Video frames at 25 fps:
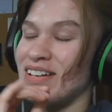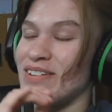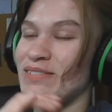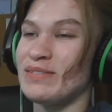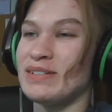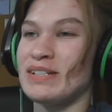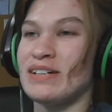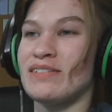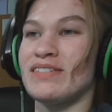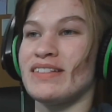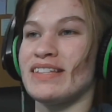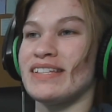
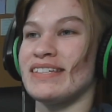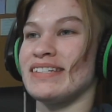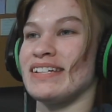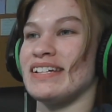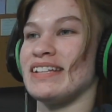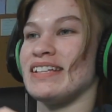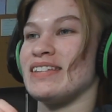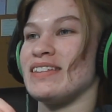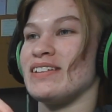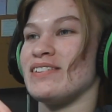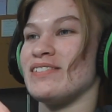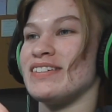whenever they said
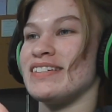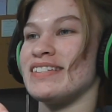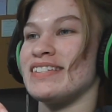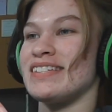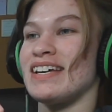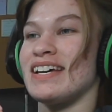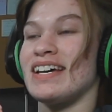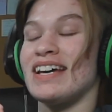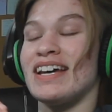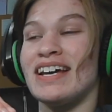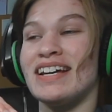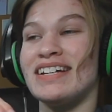that there was
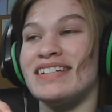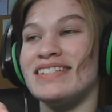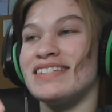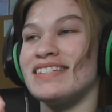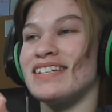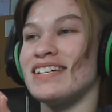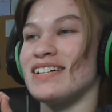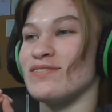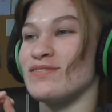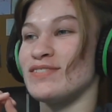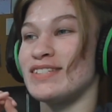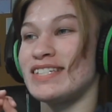a hint
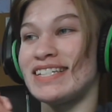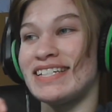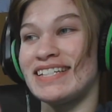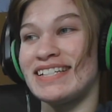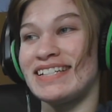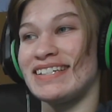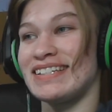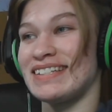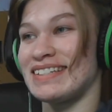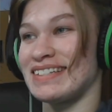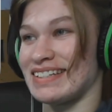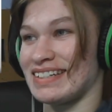of
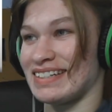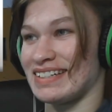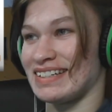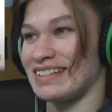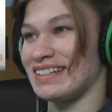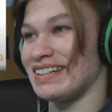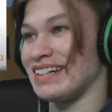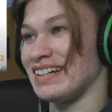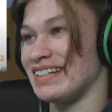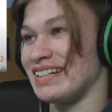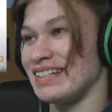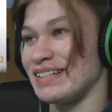teasing
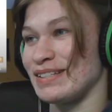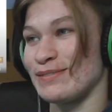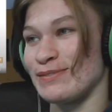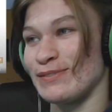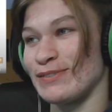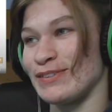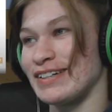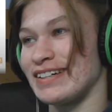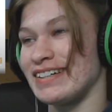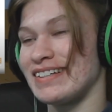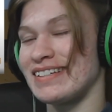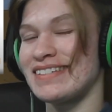in his
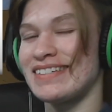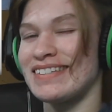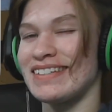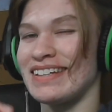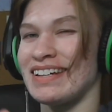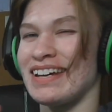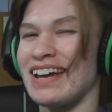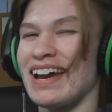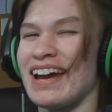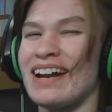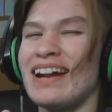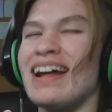voice.
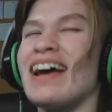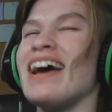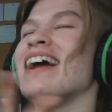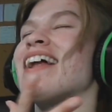Like, I,